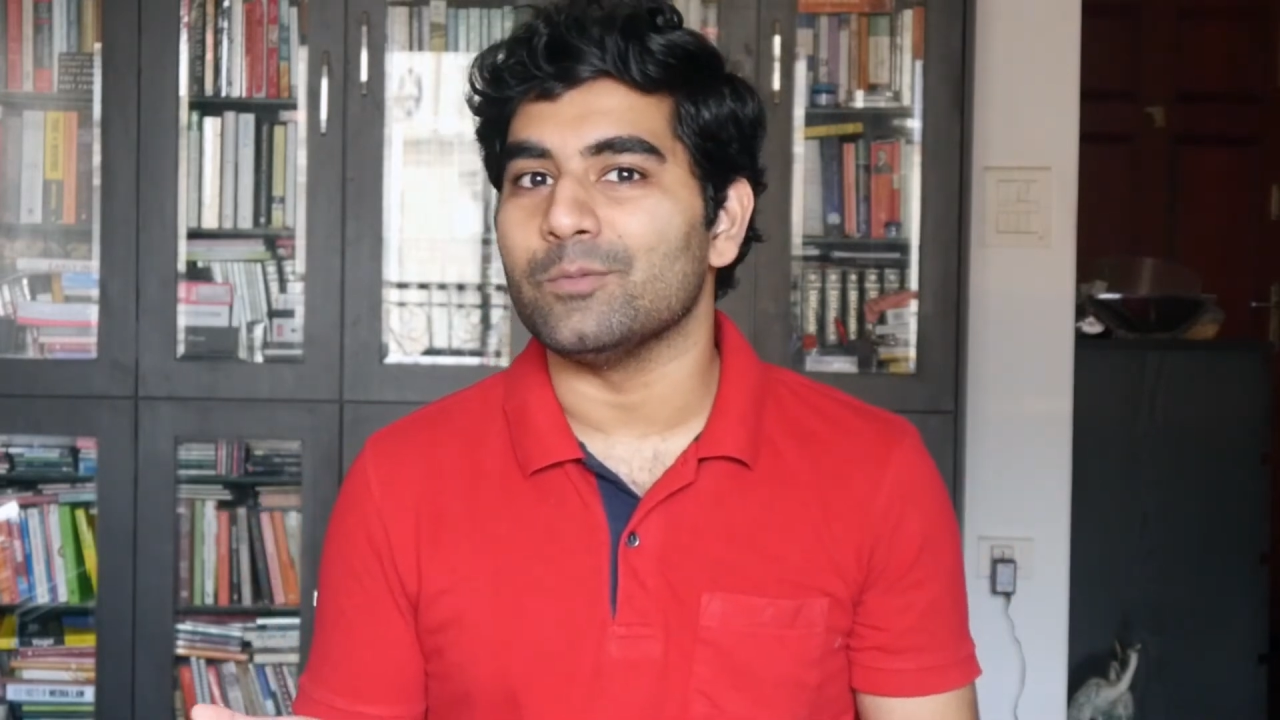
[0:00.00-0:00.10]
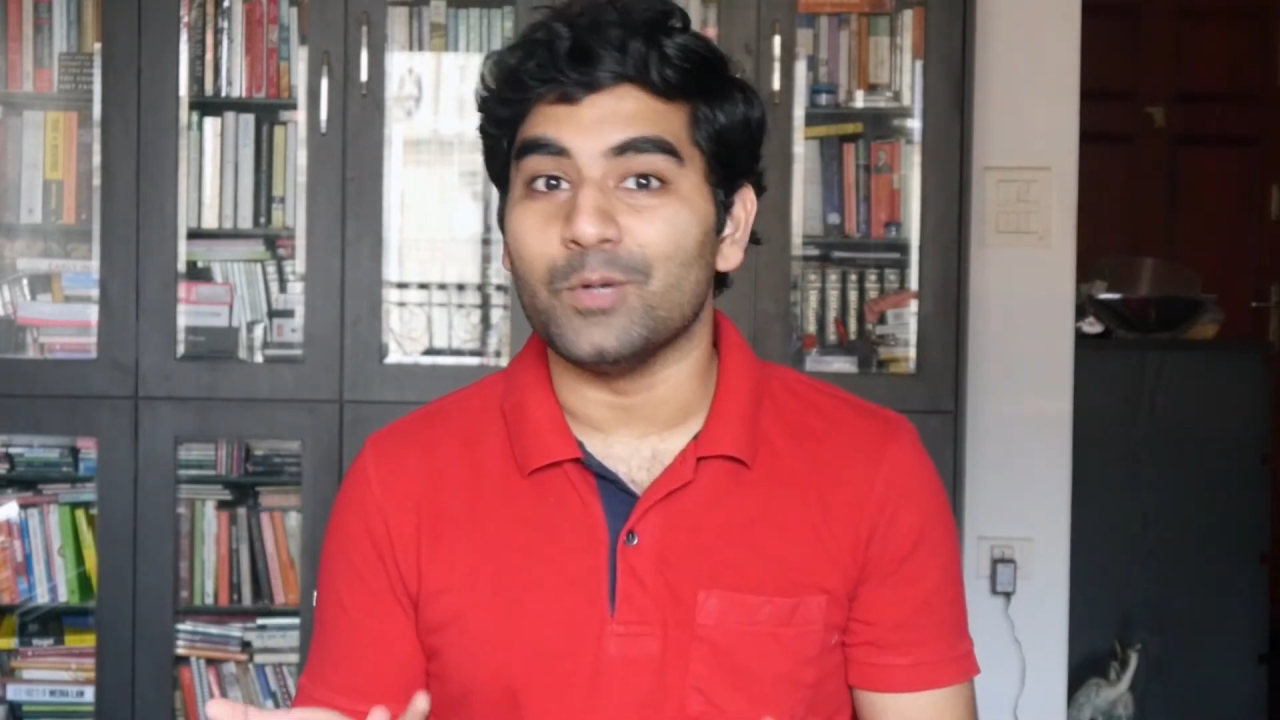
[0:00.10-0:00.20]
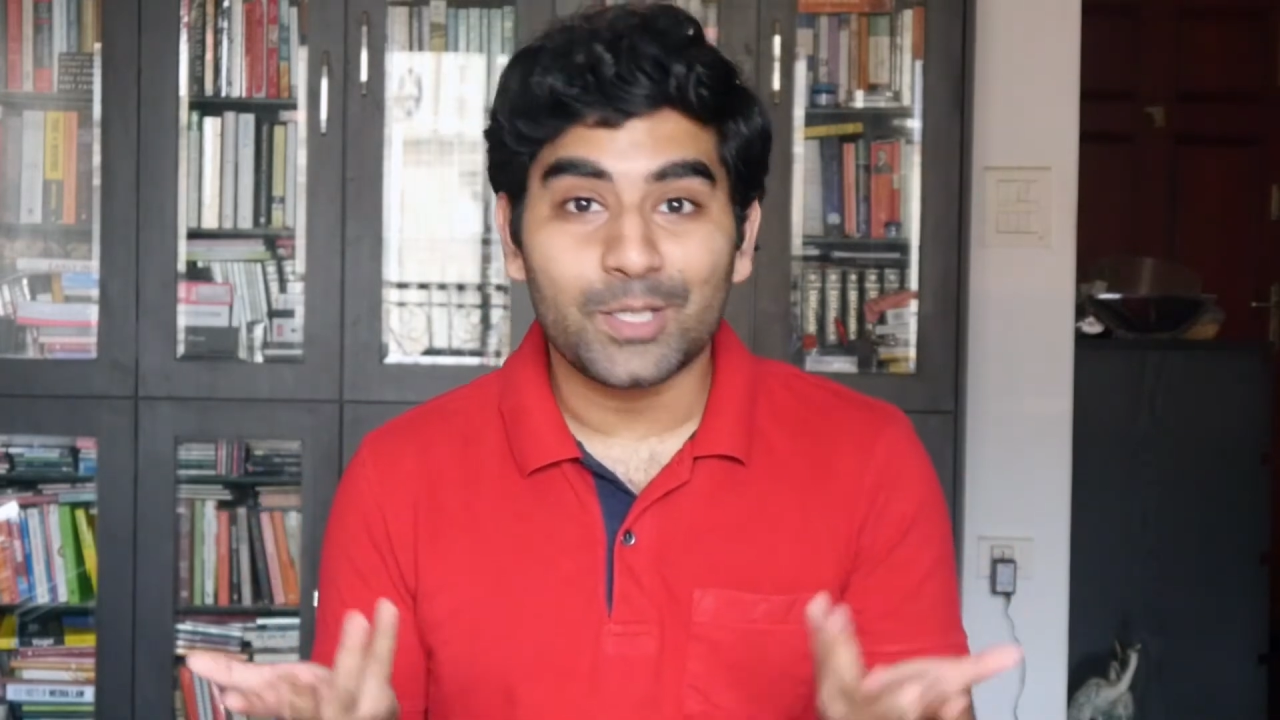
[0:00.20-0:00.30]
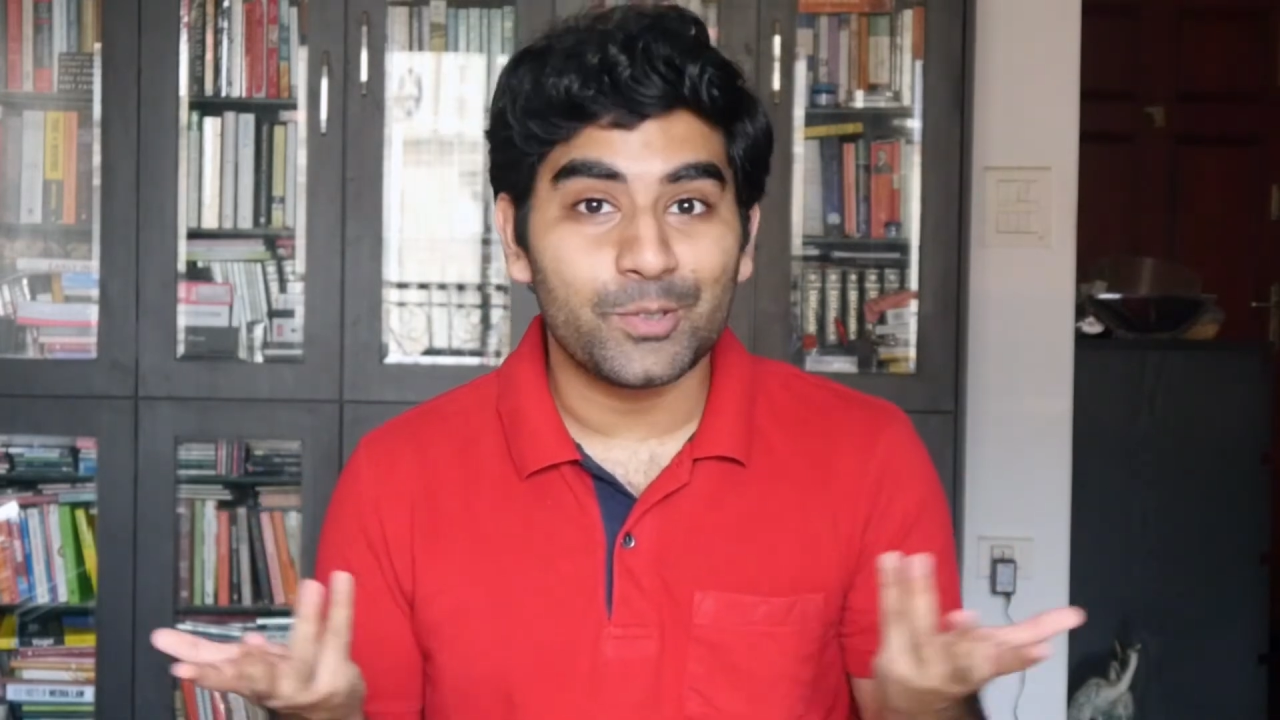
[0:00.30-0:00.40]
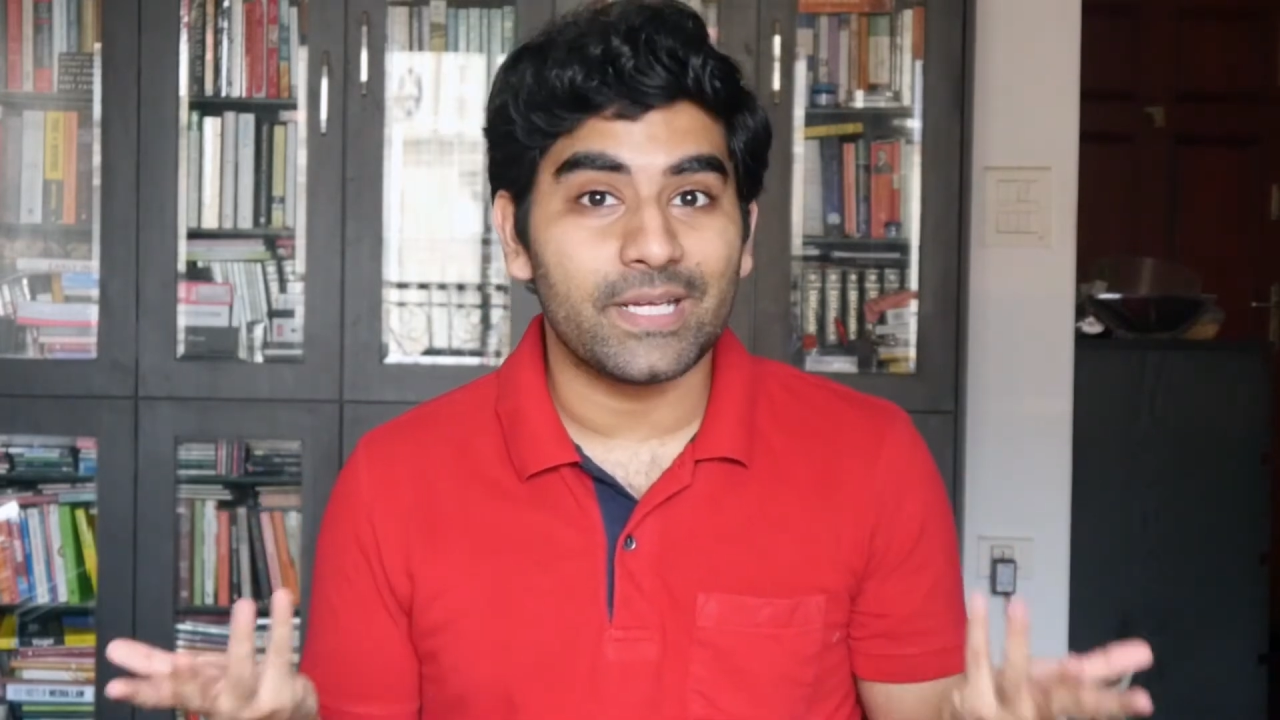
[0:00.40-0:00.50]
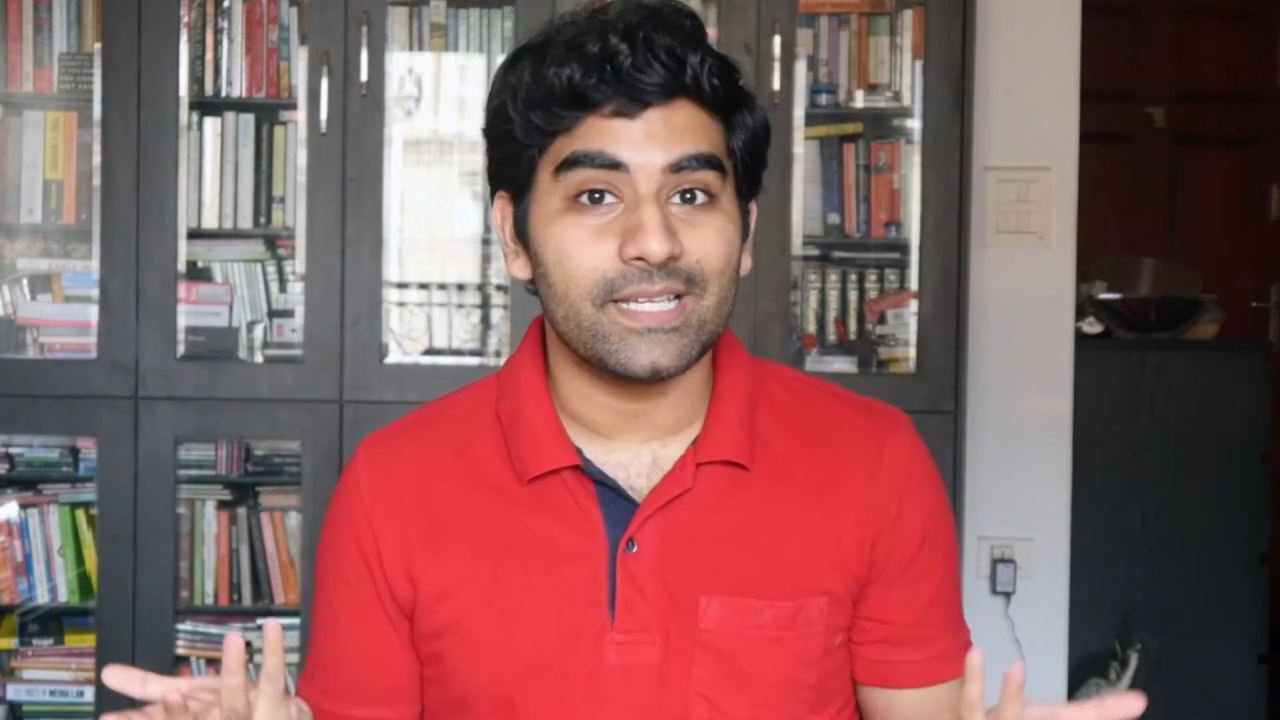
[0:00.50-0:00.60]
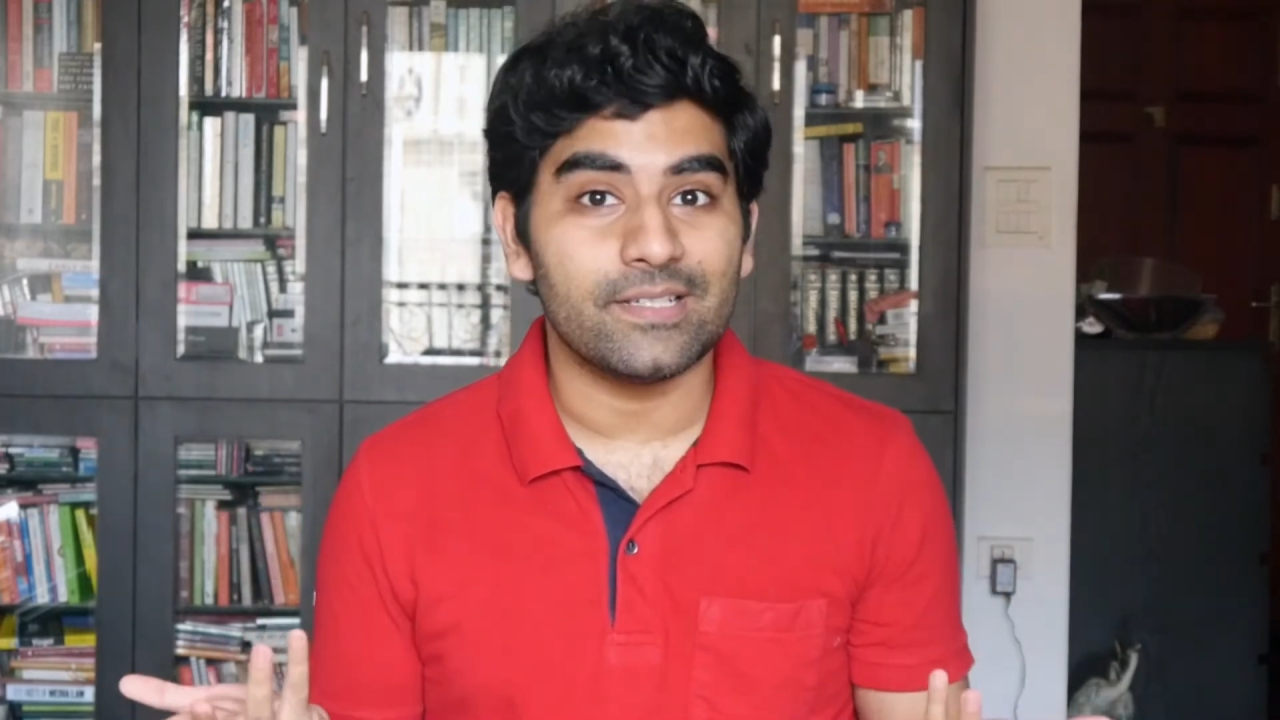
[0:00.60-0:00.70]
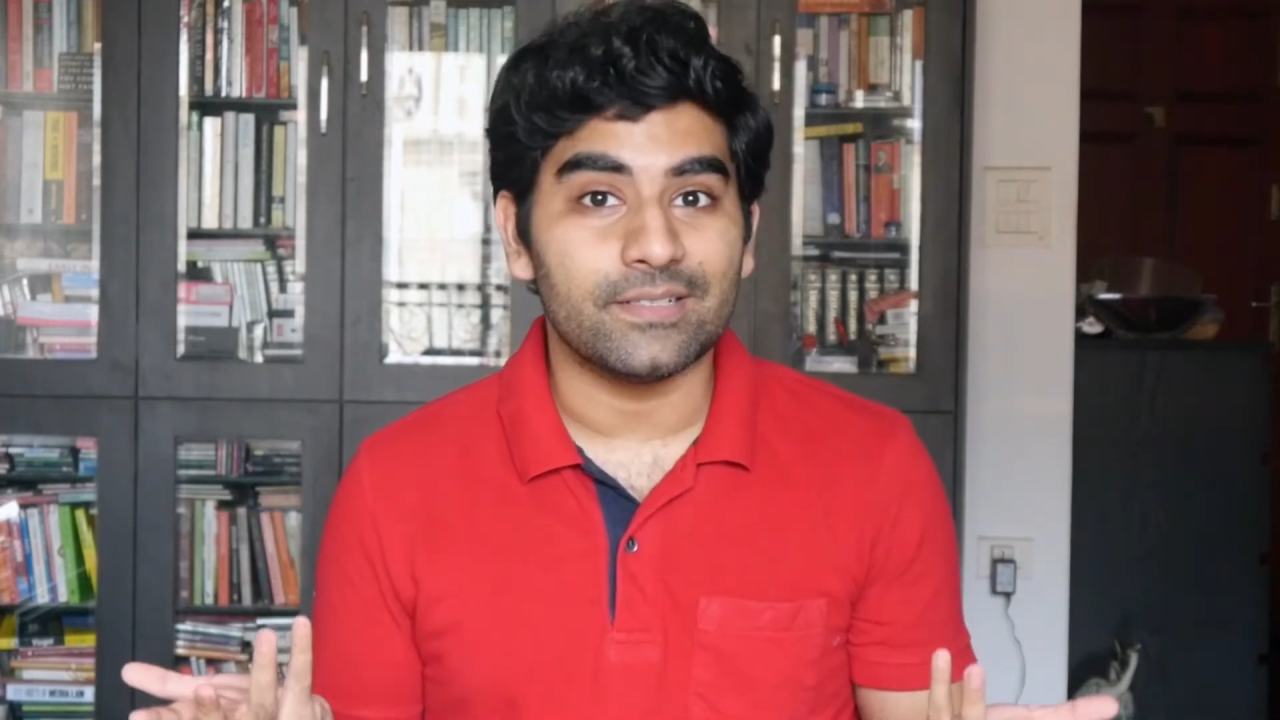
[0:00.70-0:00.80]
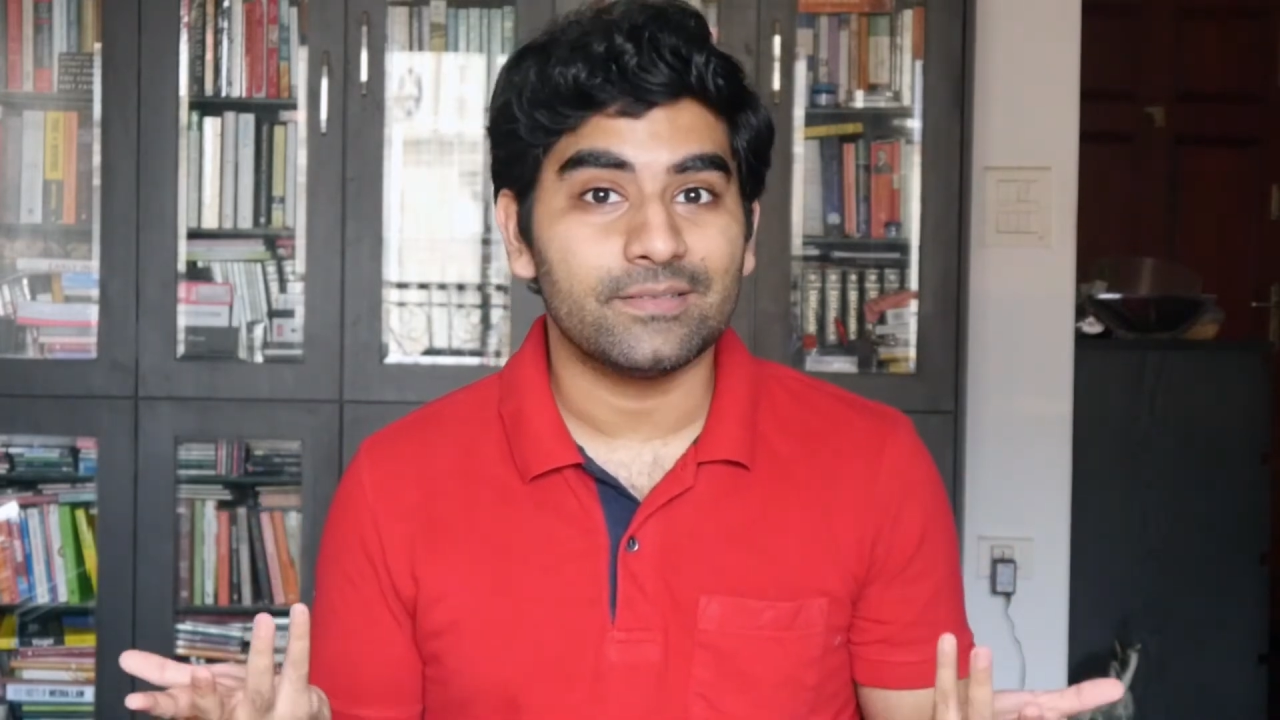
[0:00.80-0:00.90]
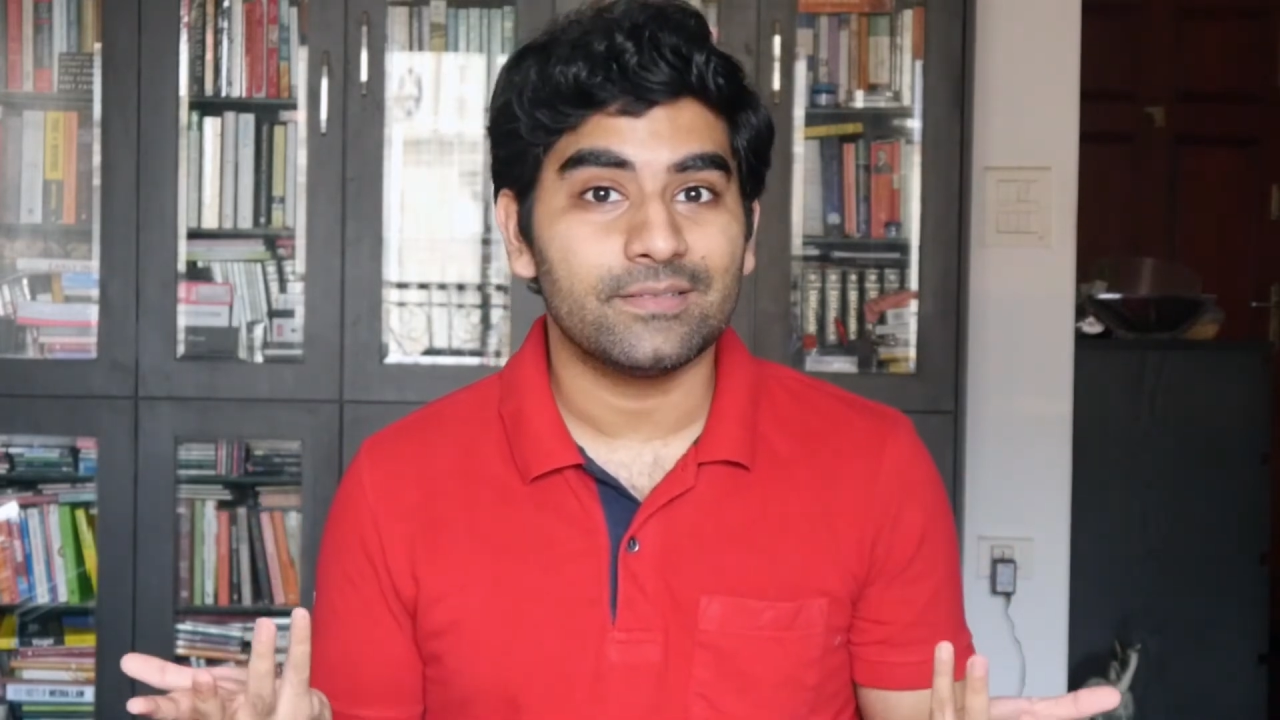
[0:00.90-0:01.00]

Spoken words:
work together?